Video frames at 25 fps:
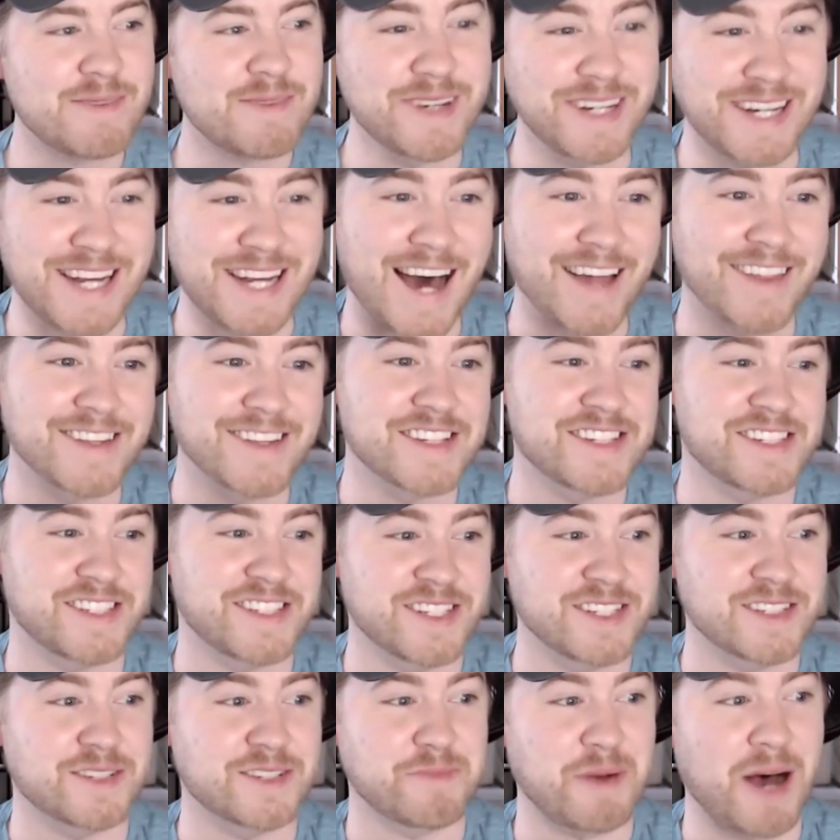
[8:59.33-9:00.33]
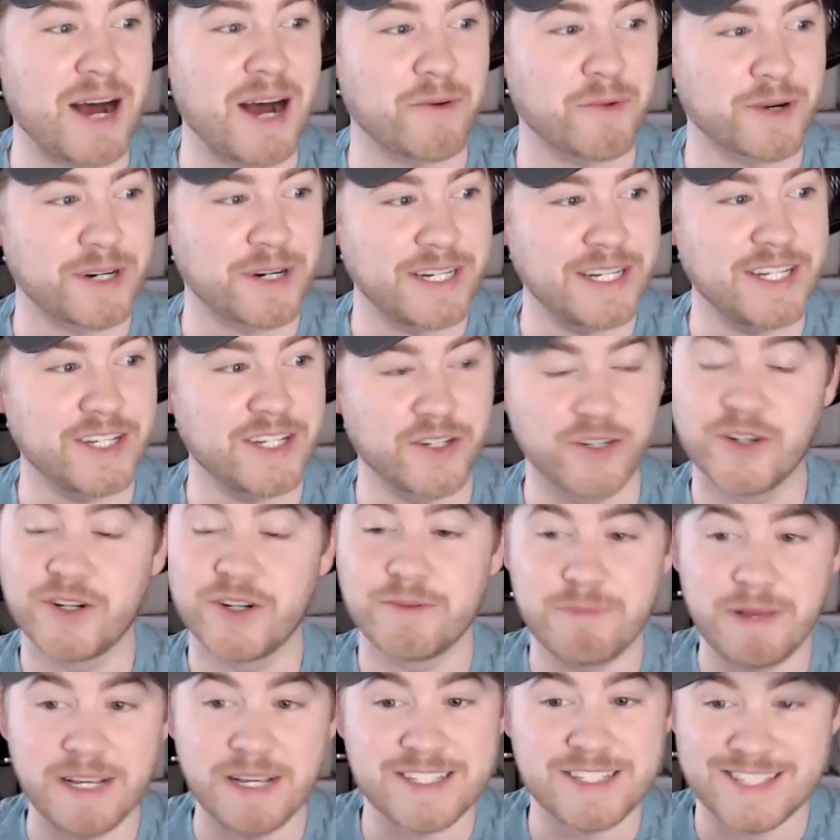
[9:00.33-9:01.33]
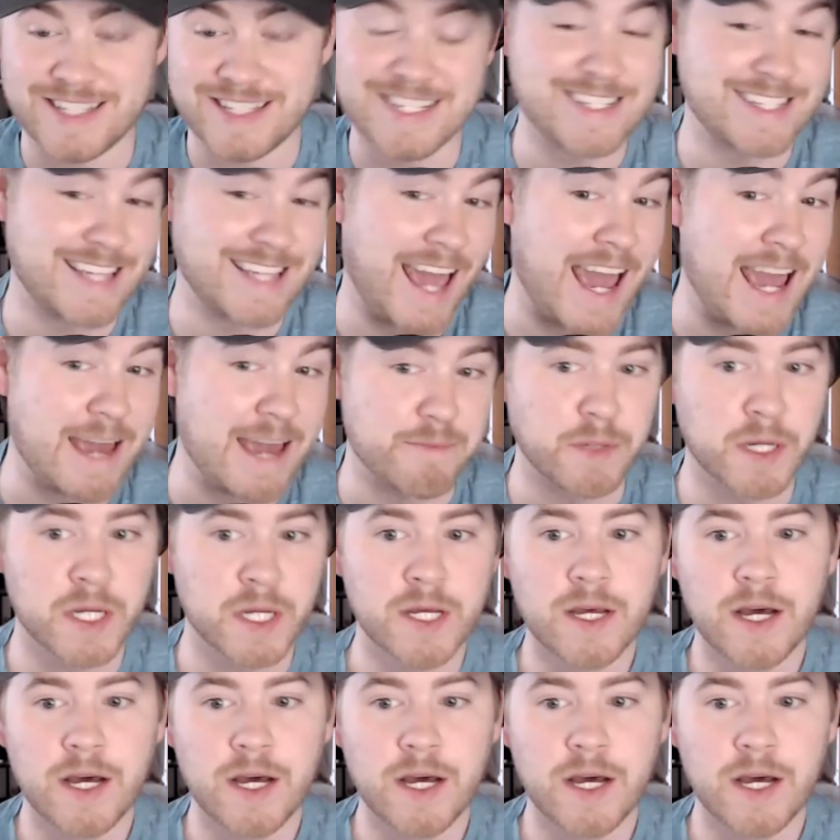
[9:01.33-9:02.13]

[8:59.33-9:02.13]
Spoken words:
But now this is a spot where he could miss this game.